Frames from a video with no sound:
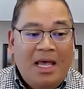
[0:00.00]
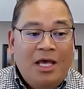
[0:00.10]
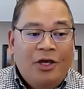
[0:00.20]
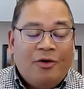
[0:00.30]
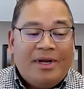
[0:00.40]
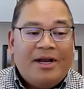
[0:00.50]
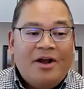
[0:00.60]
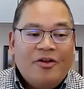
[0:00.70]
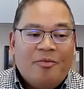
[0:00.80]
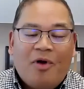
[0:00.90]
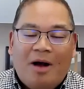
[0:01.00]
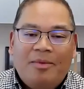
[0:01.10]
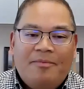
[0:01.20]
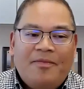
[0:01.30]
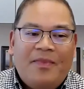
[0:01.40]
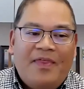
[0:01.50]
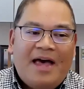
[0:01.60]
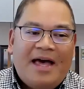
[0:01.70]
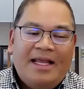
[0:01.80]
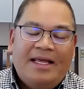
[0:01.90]
and another problem
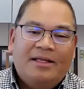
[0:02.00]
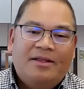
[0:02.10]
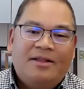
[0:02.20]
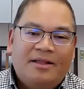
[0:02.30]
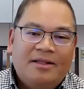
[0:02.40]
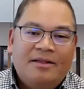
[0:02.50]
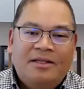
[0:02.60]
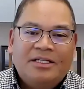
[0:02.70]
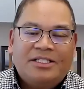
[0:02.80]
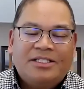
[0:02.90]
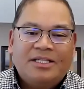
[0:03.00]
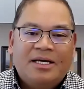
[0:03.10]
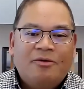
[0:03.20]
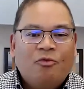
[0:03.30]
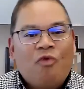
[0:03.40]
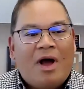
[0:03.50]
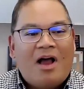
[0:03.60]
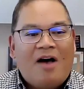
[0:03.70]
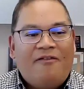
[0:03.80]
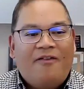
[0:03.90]
that this
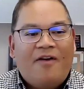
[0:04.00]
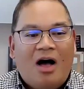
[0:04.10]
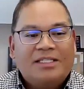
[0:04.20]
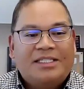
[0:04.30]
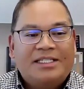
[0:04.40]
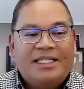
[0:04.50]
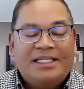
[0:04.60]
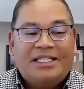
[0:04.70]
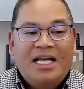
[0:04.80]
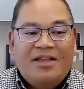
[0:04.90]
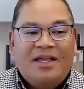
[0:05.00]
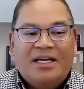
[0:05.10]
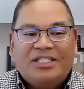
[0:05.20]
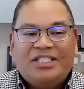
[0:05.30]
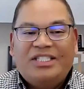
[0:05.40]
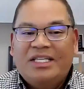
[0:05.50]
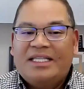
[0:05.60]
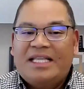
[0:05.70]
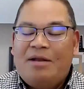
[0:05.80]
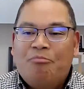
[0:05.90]
runoff causes is the silt
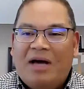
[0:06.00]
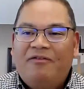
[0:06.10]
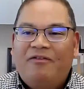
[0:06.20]
and mud